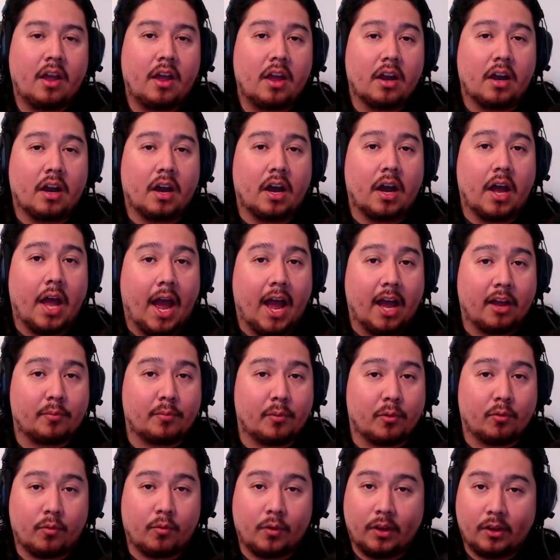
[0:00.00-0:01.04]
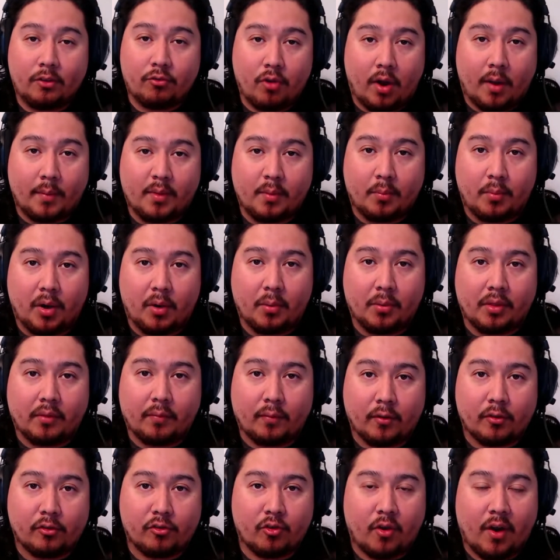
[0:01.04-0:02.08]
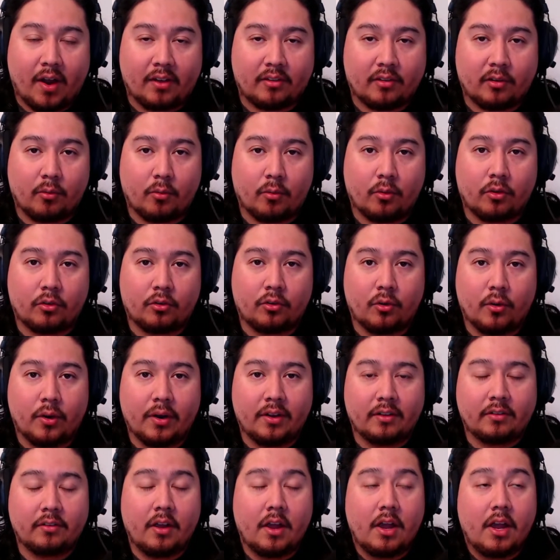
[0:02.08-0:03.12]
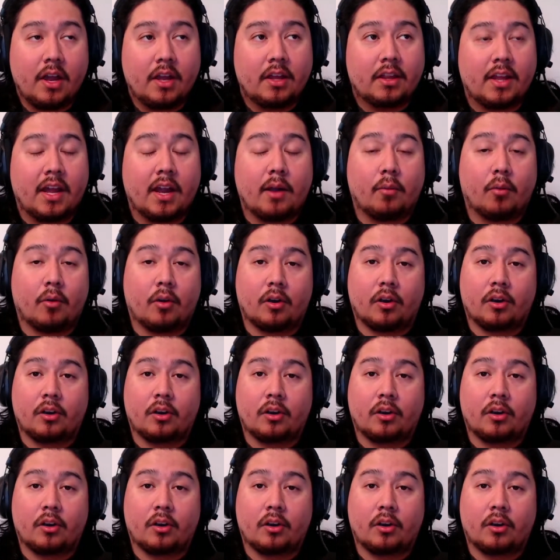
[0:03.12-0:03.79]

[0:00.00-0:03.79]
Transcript: Hasbro really dropped the ball with the first Jurassic World toys. They were